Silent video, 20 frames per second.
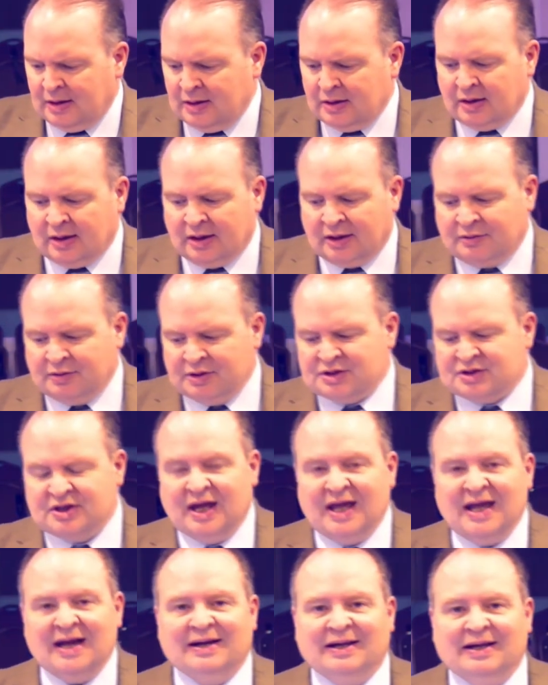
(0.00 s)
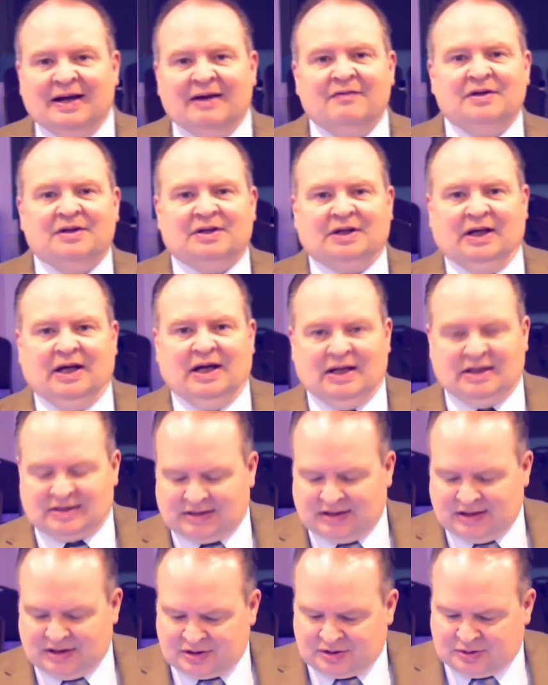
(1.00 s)
In Christianity, everything has a
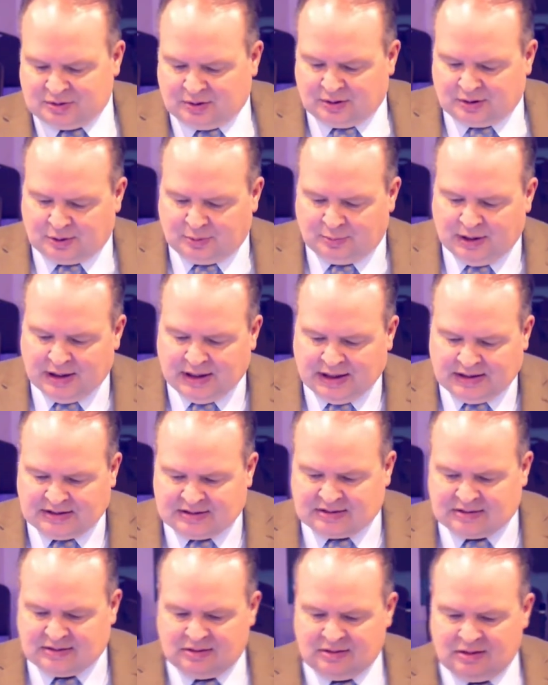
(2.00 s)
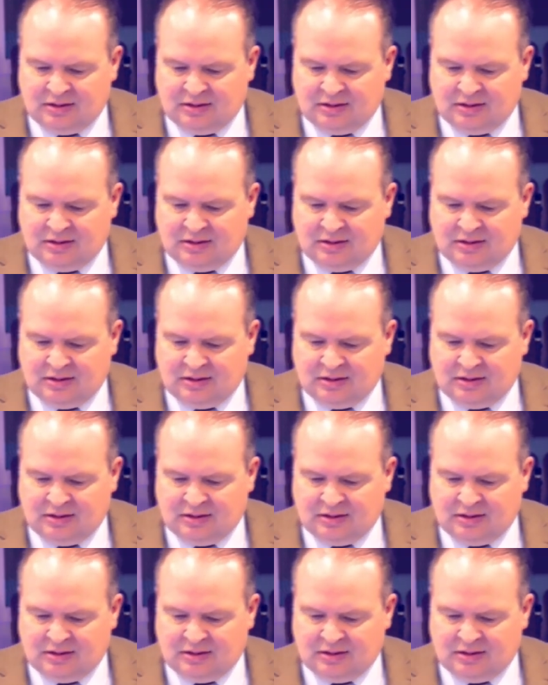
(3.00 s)
historical base.